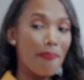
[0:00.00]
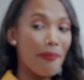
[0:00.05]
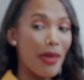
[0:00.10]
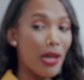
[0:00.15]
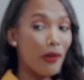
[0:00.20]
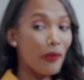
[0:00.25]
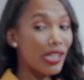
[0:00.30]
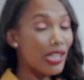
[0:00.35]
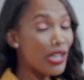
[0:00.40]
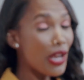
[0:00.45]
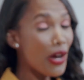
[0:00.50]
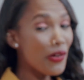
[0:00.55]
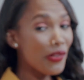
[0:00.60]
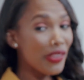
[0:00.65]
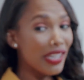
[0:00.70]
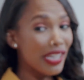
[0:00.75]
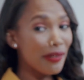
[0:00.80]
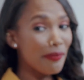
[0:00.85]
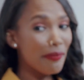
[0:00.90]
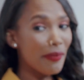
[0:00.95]
May we know
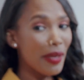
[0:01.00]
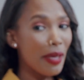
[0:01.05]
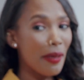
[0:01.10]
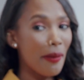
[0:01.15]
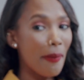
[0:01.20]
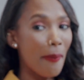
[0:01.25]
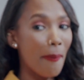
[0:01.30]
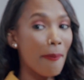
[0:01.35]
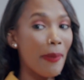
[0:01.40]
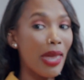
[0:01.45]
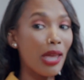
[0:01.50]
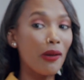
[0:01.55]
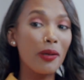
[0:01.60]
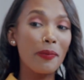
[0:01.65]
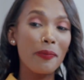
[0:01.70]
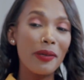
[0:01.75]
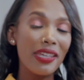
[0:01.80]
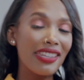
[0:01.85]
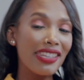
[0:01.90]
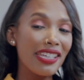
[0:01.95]
them, may
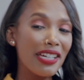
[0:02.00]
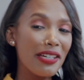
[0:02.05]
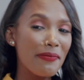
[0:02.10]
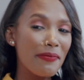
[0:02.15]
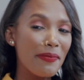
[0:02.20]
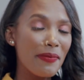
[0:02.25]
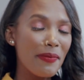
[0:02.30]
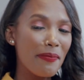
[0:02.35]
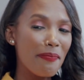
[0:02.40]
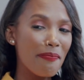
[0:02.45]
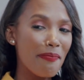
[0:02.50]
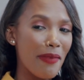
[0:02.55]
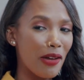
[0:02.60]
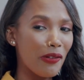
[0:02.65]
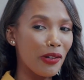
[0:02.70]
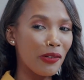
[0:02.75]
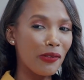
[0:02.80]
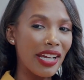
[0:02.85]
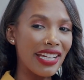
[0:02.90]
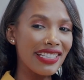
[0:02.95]
we be them,
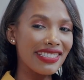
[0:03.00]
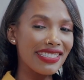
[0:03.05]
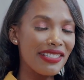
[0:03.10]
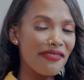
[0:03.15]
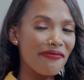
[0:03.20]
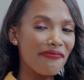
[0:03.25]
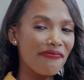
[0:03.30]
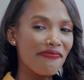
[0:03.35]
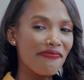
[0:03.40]
may we raise them.